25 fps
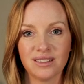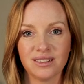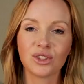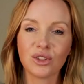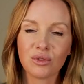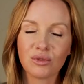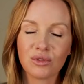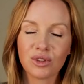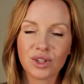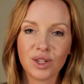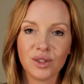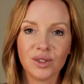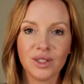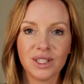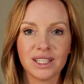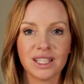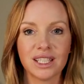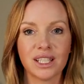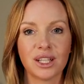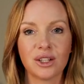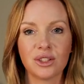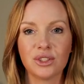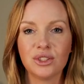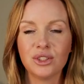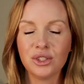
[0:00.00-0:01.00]
So go out
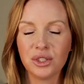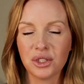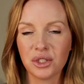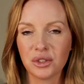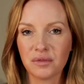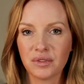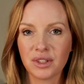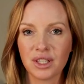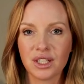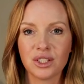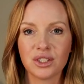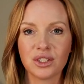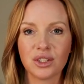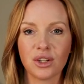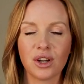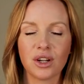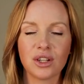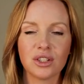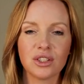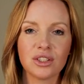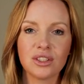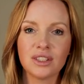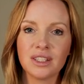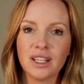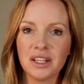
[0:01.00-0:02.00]
there, do your
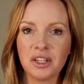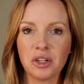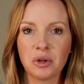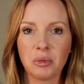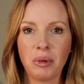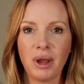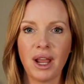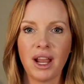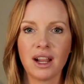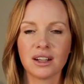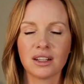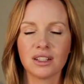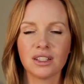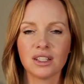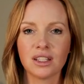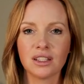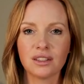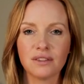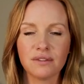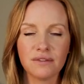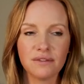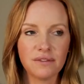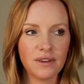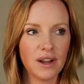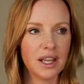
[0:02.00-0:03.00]
research, set your packages,
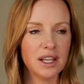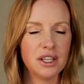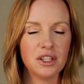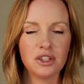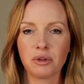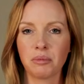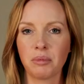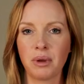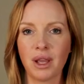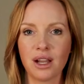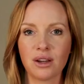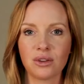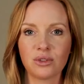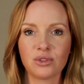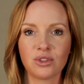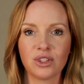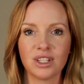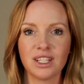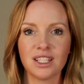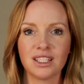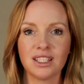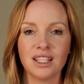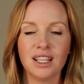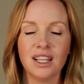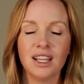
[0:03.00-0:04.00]
find your
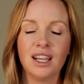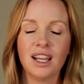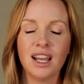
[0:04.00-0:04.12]
boundaries,